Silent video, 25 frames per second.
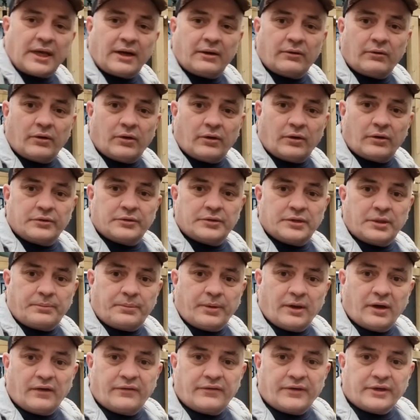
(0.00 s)
out on your
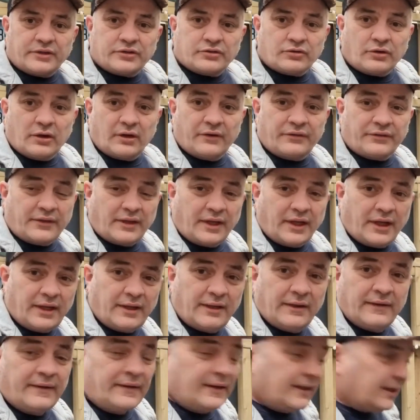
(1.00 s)
PerfectDraft
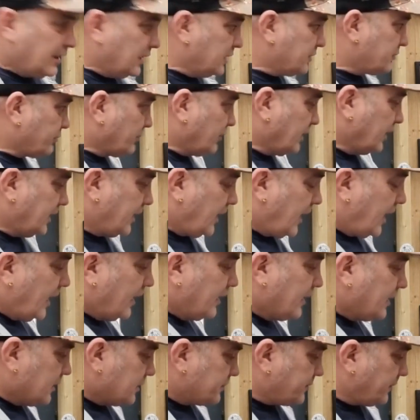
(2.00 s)
there is really
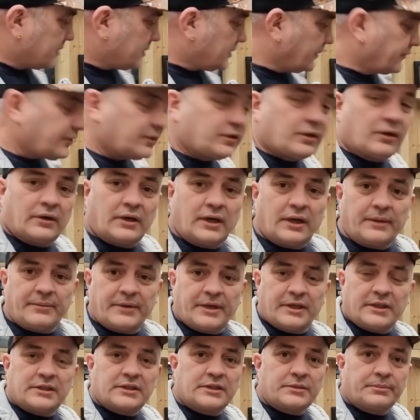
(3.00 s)
handy, especially if you've got limited